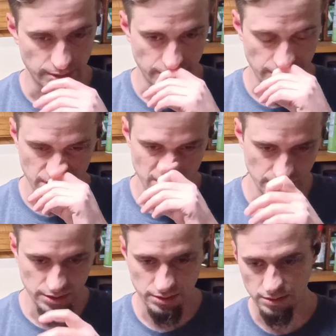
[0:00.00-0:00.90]
the
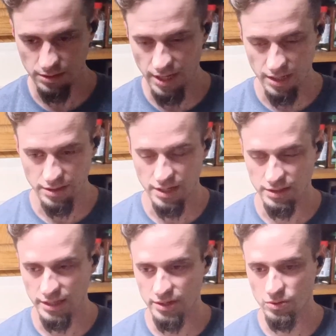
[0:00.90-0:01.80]

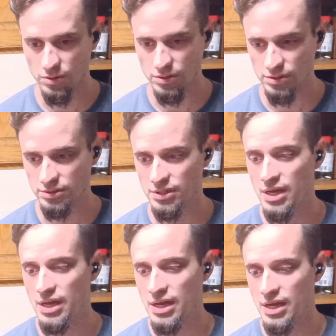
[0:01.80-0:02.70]
leg quarters,
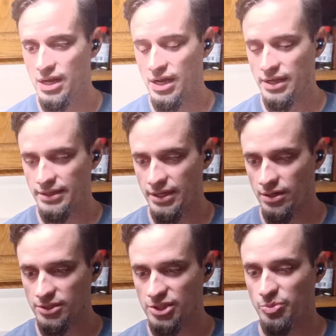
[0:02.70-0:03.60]
and then I'll
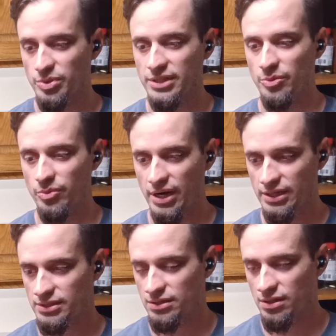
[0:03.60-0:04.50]
split the
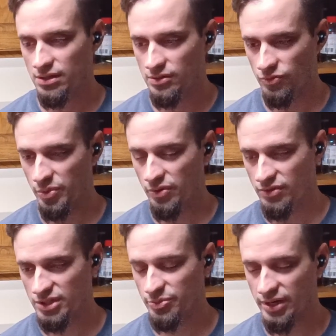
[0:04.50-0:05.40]
breast, remove the
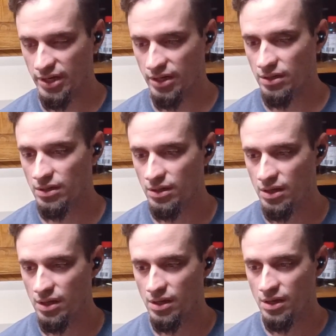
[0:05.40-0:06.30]
spine,
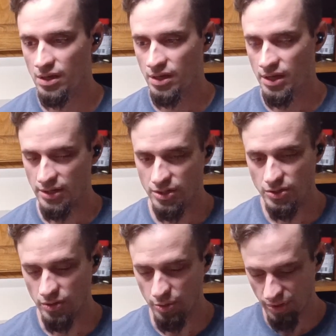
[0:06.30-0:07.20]
and do
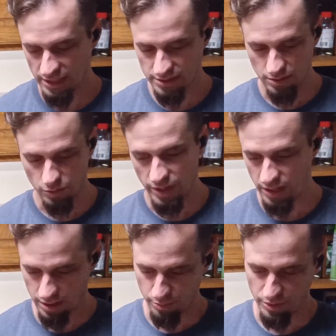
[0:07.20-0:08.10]
a breast and a wing,
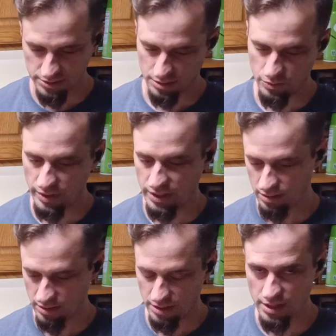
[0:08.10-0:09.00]

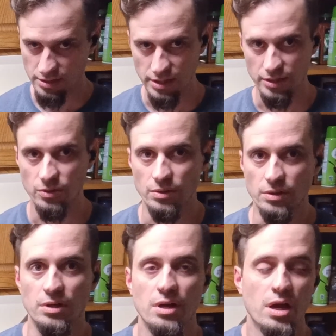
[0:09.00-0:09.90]
and then each leg
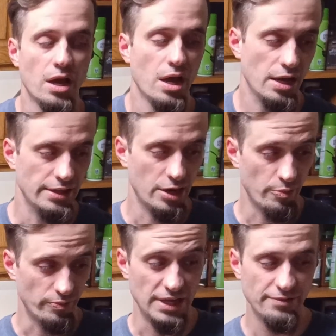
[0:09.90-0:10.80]
quarter. And that'll
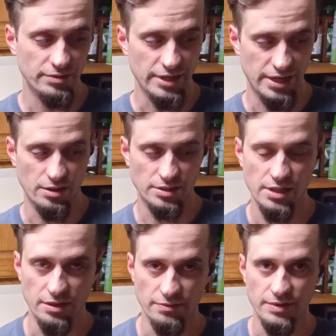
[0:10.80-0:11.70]
definitely guarantee
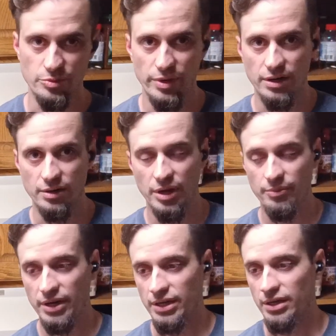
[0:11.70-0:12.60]
that it fits better in my
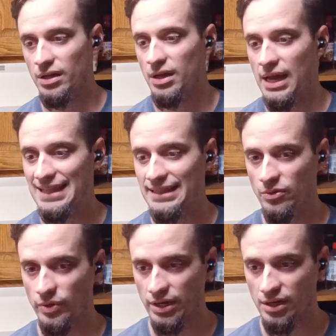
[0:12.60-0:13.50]
bucket. And then
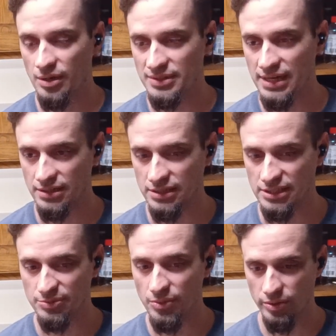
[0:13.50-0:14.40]
when it comes to actually
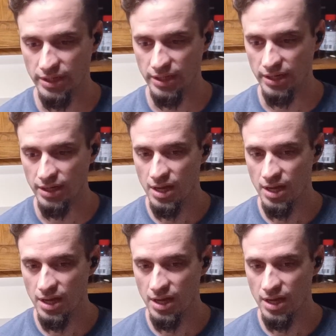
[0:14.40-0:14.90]
smoking it,